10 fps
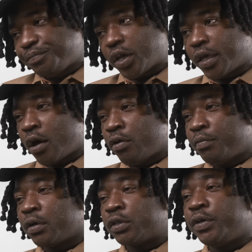They called
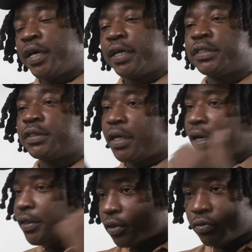them in because we had
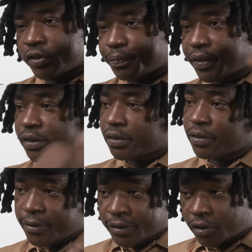in school suspension,
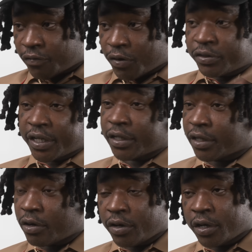so folks had to
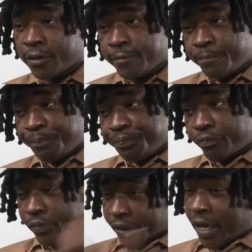go there.
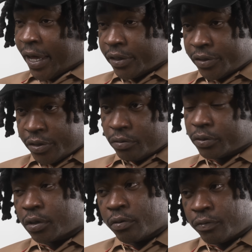They had the tune,
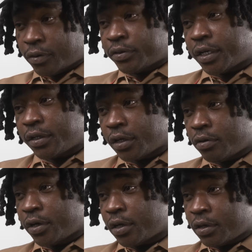so folks had to
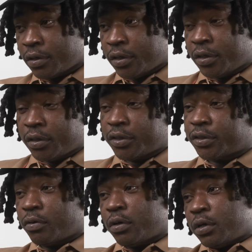go there
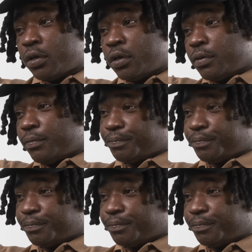so uh,